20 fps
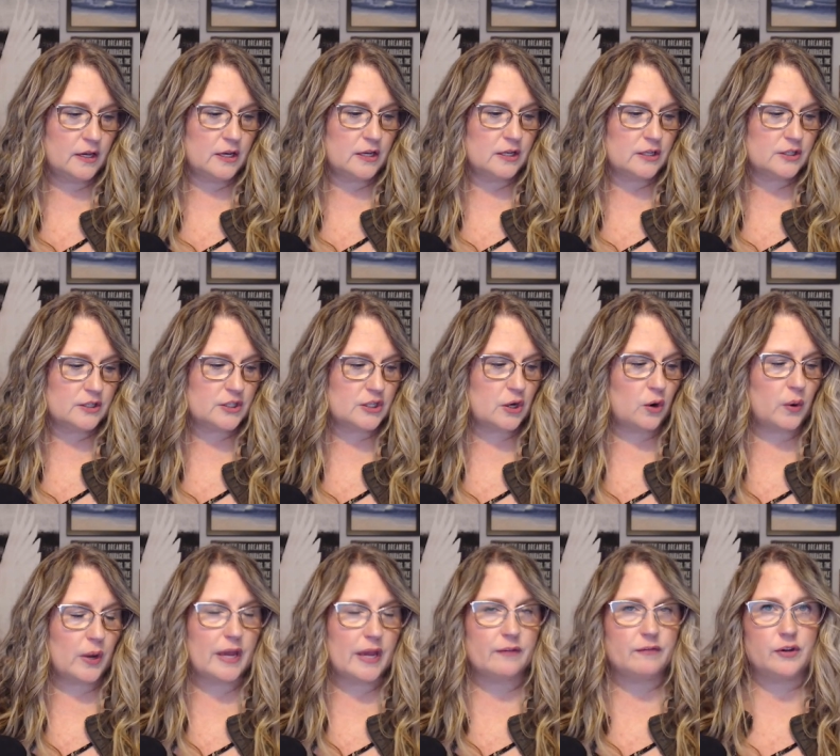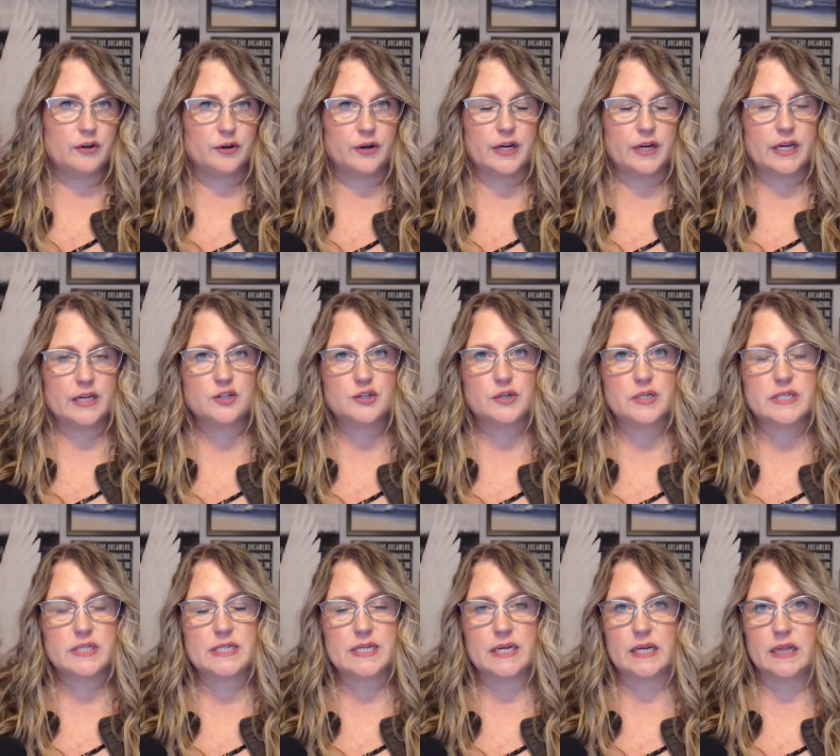So, if you're
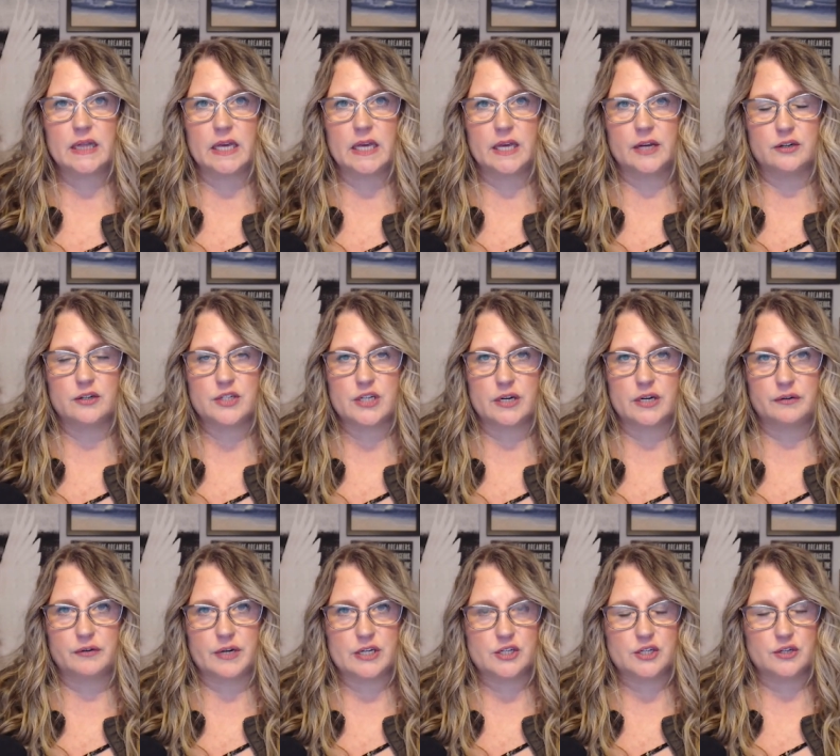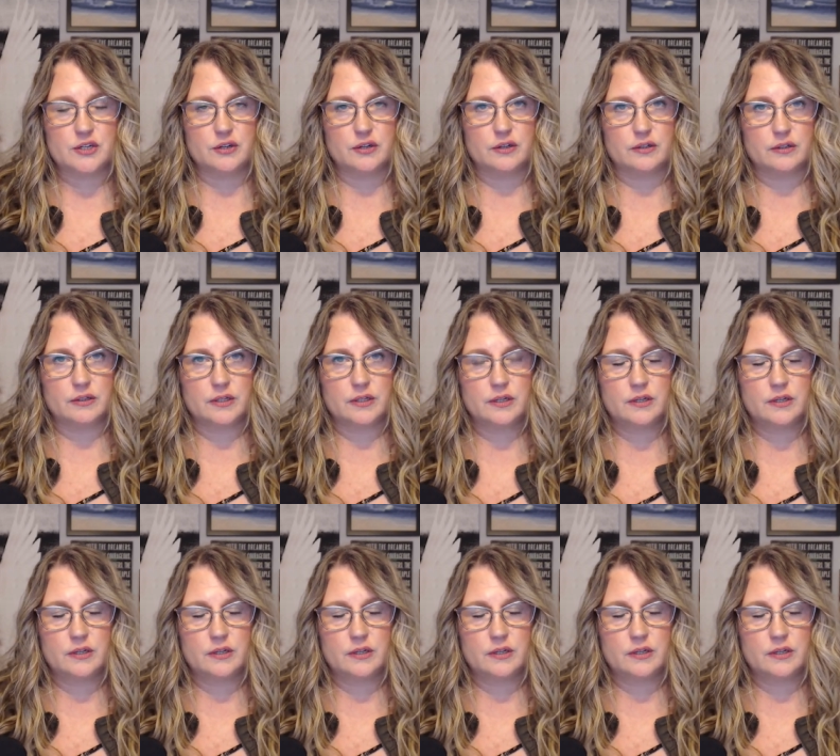interested in the Intergenerational